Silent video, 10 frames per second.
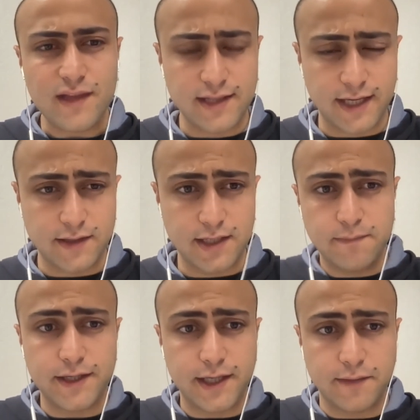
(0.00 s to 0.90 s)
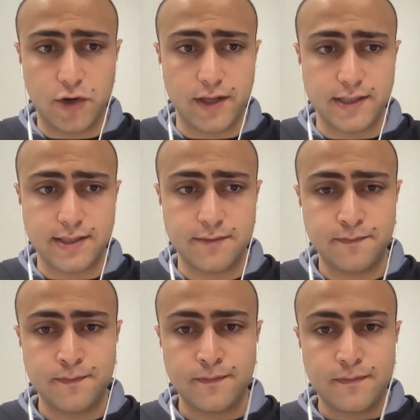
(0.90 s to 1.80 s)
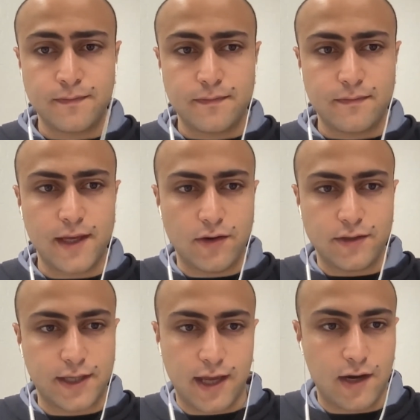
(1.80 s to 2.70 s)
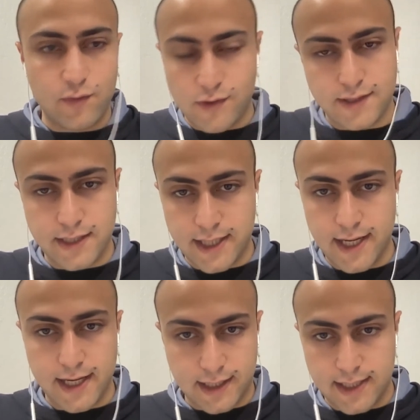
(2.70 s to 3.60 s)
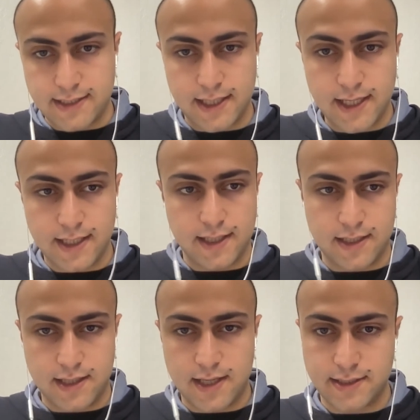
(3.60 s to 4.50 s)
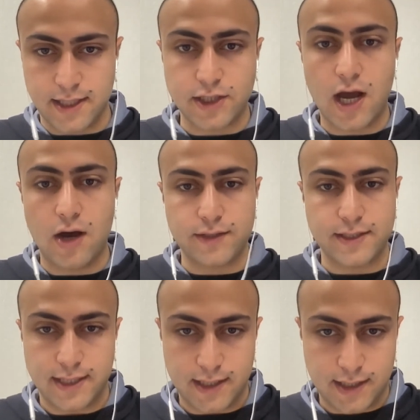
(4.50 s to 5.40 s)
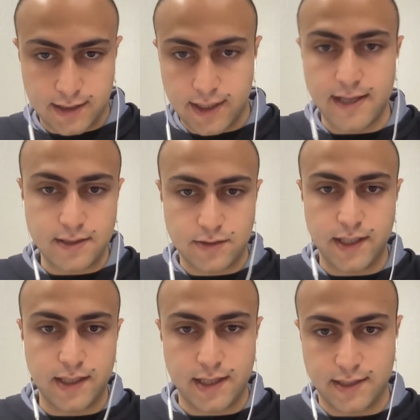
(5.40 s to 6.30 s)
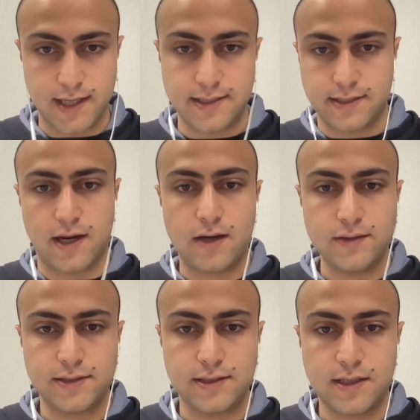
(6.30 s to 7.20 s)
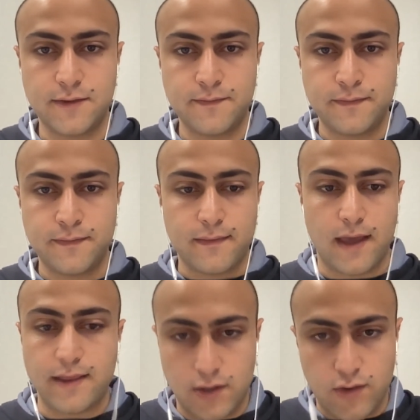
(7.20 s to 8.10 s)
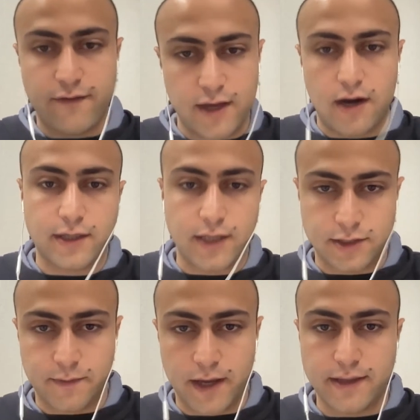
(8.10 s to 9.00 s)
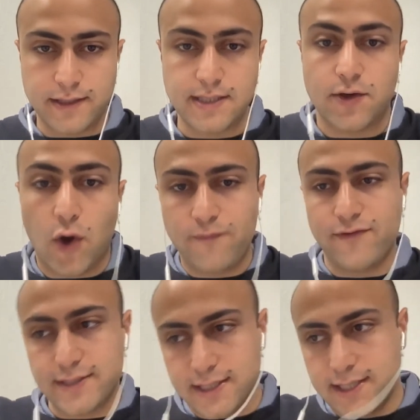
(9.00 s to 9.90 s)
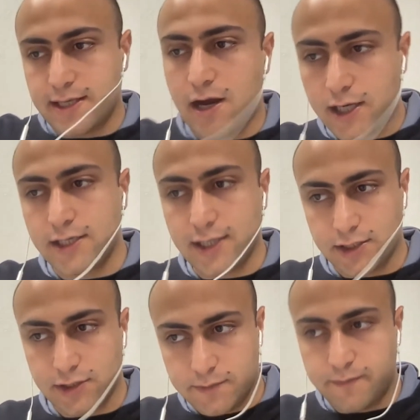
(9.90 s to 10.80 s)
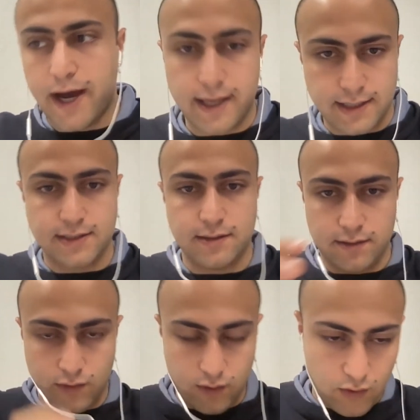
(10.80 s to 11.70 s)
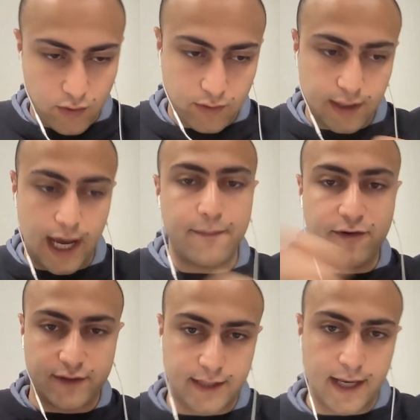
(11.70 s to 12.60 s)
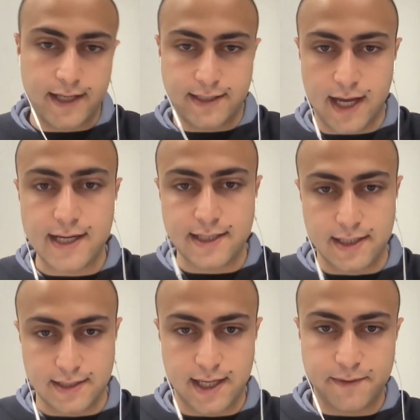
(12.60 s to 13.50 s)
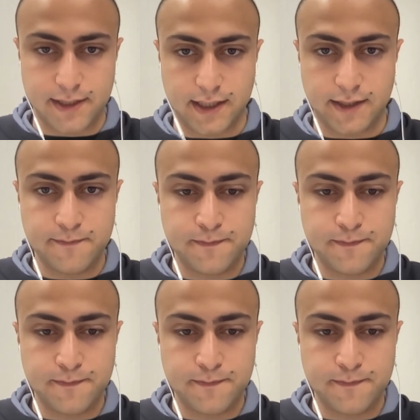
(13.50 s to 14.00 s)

like deep learning models, they don't care what the data is in / out. It's a tensor in and tensor out. And then you have the architecture behind the scenes. Obviously, this architecture is biased on type of the data it's accepting.